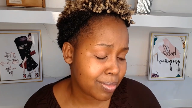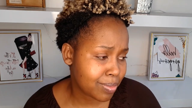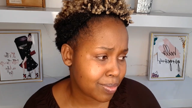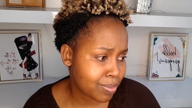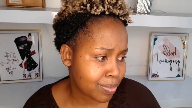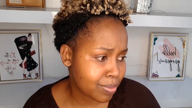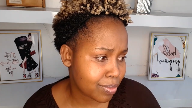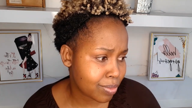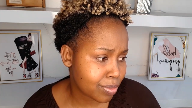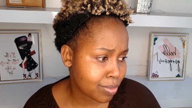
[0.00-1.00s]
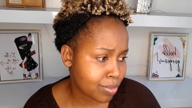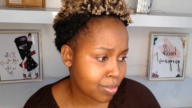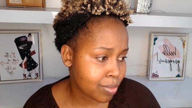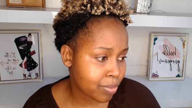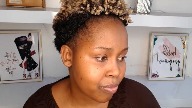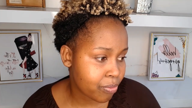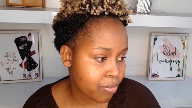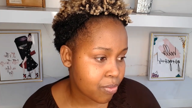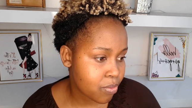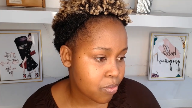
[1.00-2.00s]

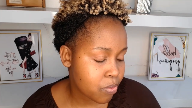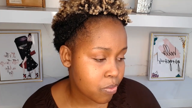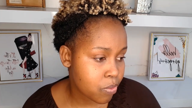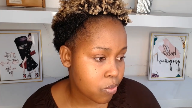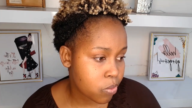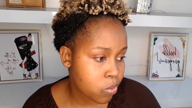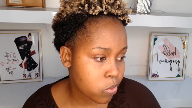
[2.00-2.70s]
(no one is talking)